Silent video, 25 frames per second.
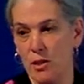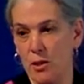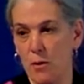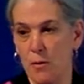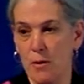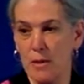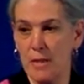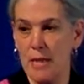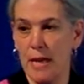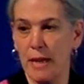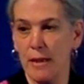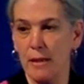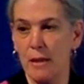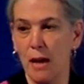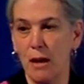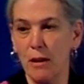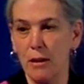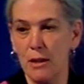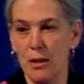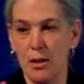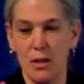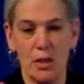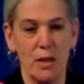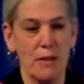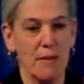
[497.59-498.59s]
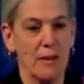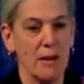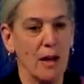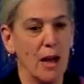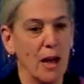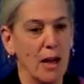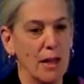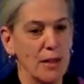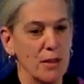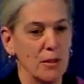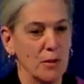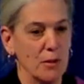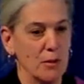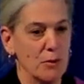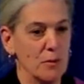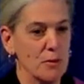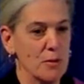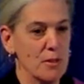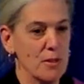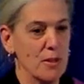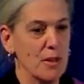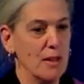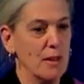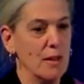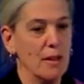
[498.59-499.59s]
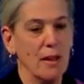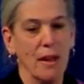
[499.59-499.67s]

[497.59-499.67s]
So, the technology that I use,